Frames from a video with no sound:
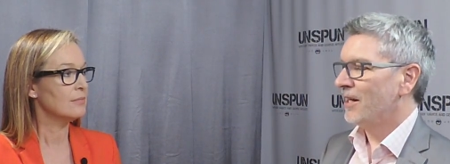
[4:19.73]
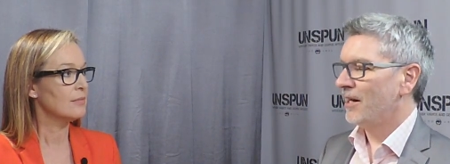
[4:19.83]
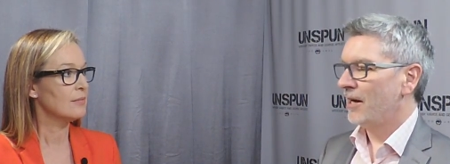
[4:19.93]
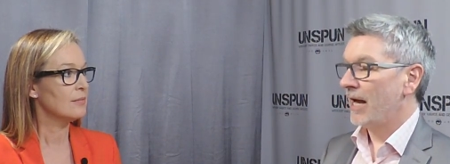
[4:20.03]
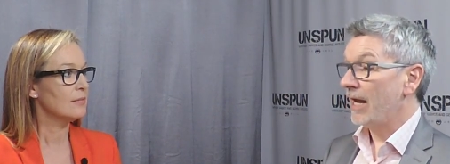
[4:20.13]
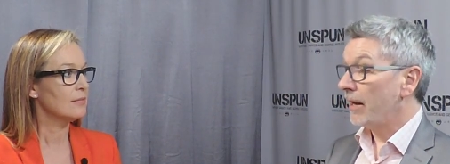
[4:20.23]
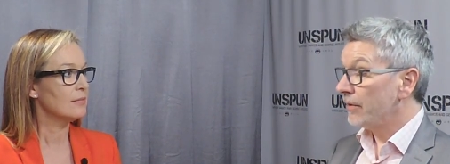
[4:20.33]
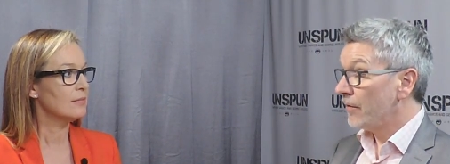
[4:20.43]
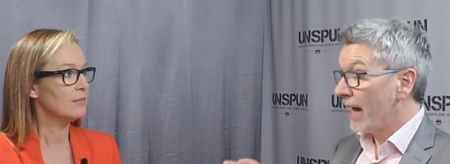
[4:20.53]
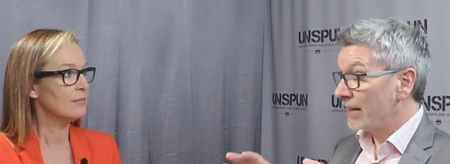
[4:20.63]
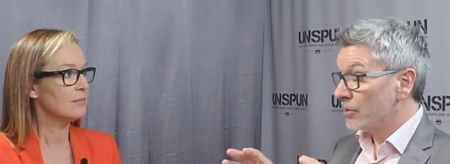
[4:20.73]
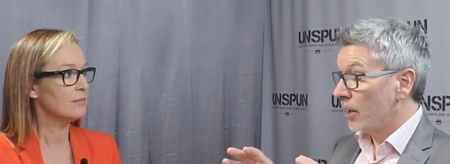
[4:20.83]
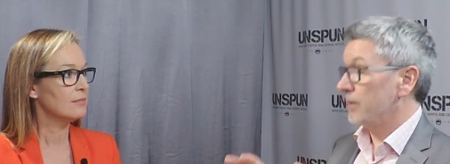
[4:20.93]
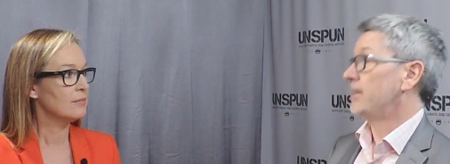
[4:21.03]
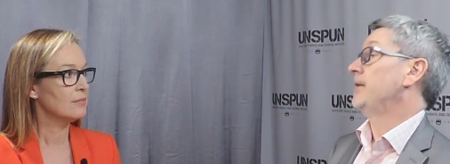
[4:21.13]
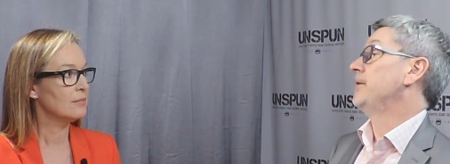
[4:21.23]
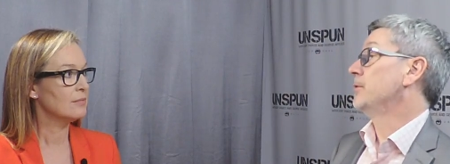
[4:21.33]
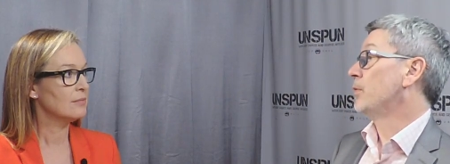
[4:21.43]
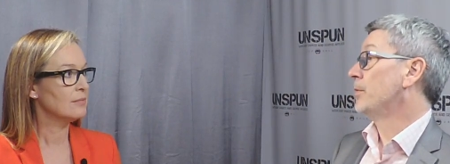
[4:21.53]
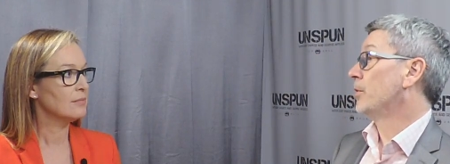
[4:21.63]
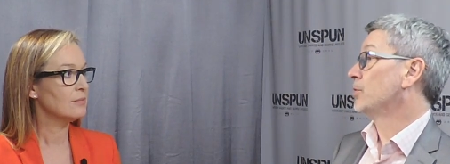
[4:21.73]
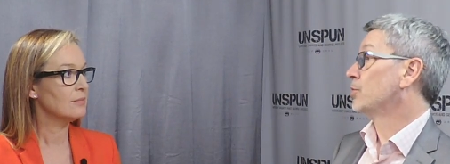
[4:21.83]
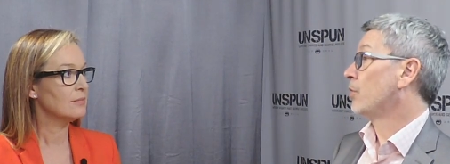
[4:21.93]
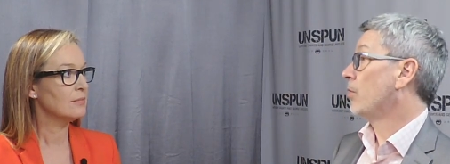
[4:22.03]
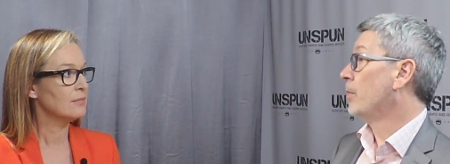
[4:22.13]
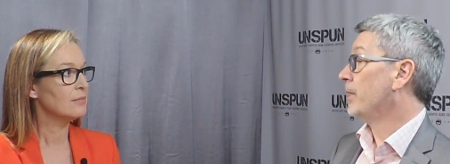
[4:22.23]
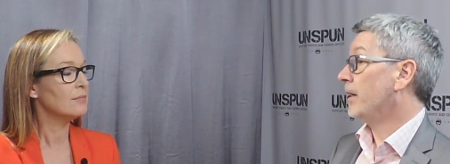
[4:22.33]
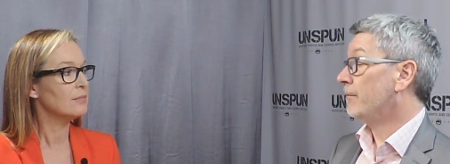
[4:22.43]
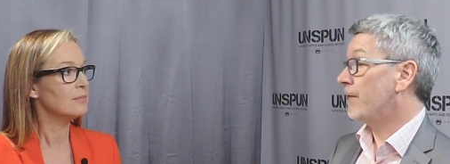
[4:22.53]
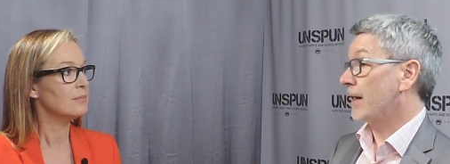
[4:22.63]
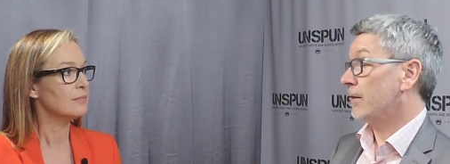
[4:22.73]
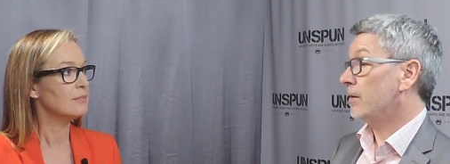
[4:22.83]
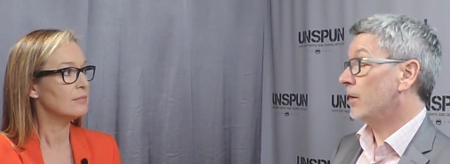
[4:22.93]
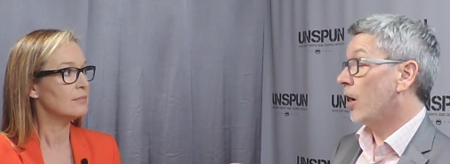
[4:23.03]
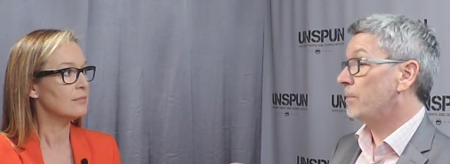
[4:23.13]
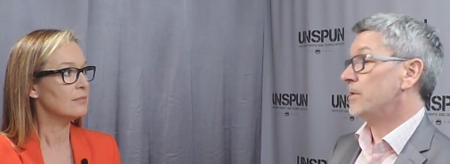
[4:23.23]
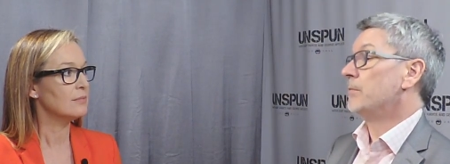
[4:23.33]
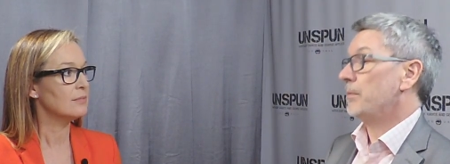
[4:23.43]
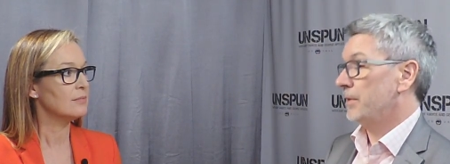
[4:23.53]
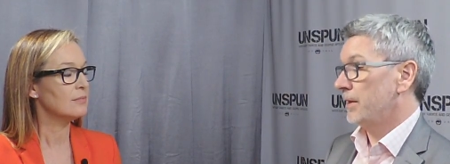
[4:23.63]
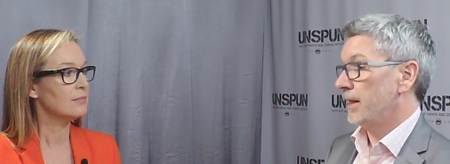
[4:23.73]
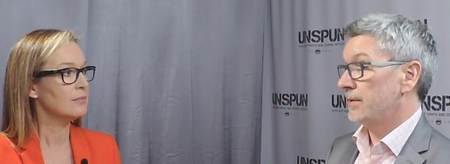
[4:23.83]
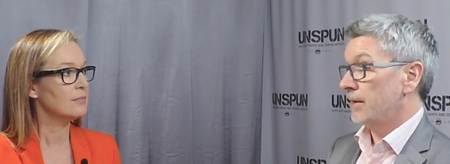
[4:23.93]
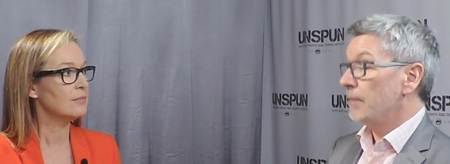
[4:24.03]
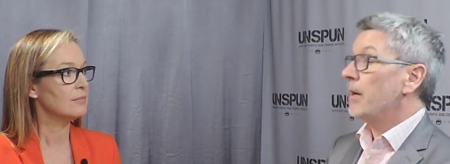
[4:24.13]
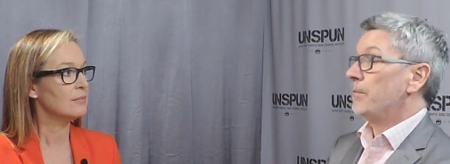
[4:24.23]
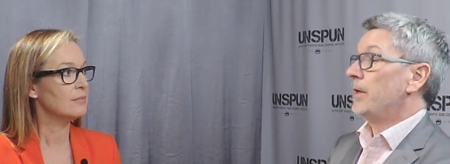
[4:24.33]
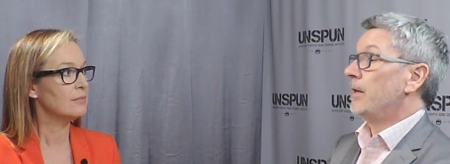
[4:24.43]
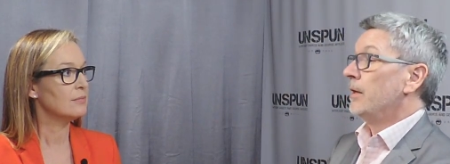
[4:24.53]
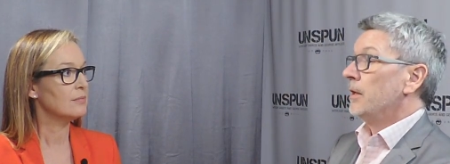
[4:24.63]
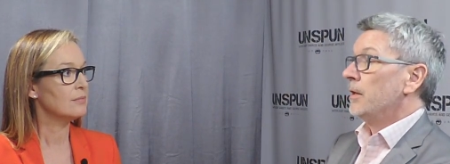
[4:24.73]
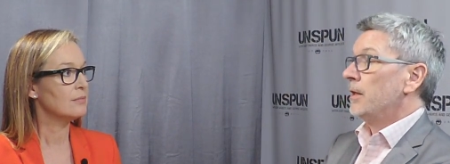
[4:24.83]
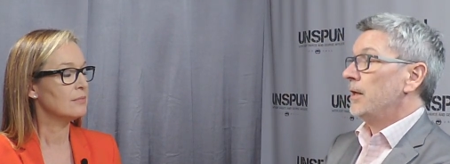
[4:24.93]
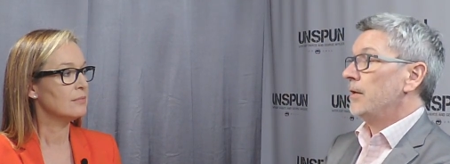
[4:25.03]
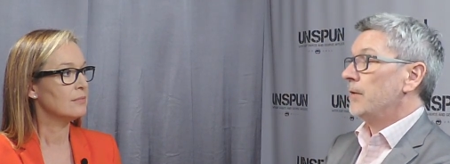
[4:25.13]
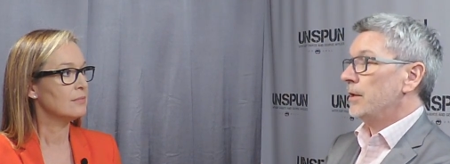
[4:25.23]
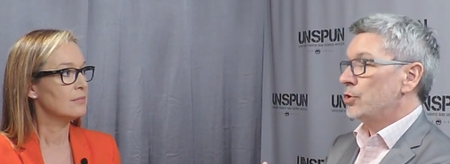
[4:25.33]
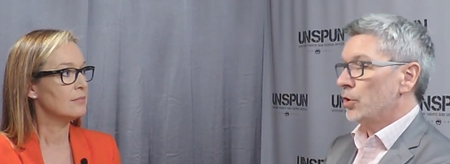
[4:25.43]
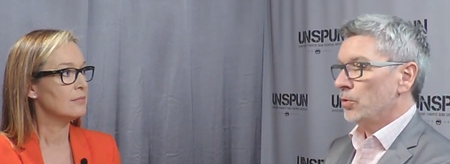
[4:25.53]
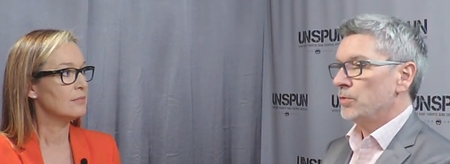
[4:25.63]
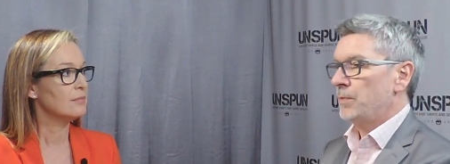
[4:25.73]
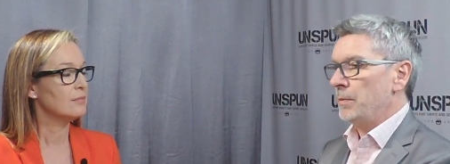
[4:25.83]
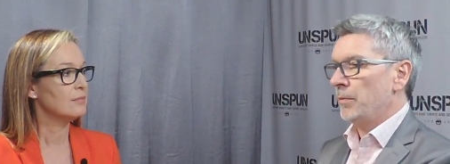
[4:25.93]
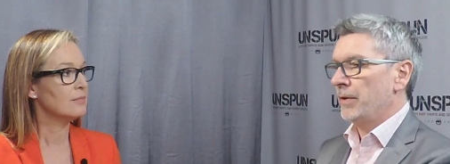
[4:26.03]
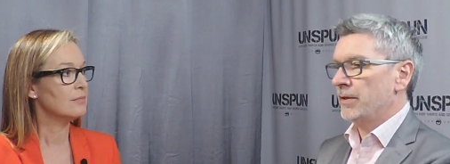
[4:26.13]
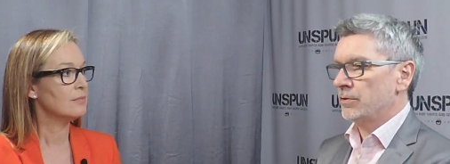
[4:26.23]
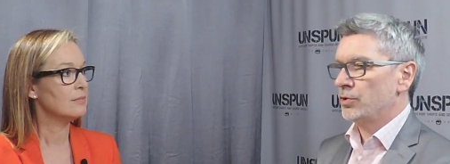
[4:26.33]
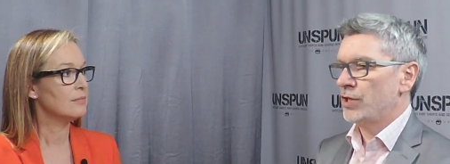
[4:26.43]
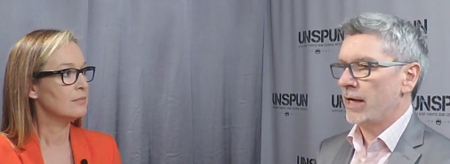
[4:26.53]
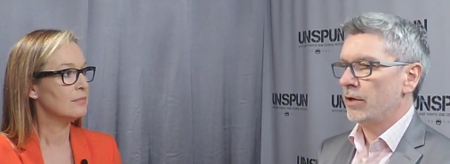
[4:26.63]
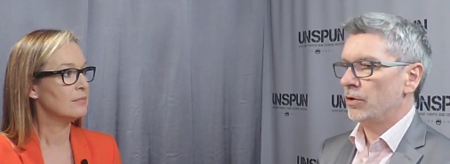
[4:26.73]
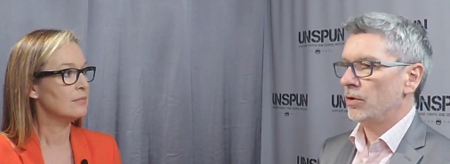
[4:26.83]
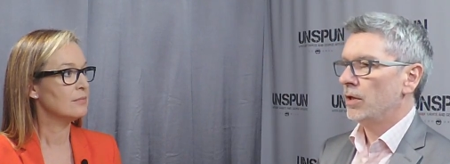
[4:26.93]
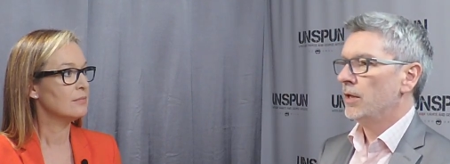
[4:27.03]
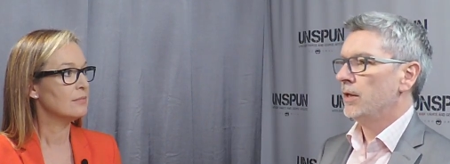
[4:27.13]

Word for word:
Speaker 1: And that is not to say that these women aren't strong women. In fact, the opposite might be the case. They might be. He had chose people because of their gender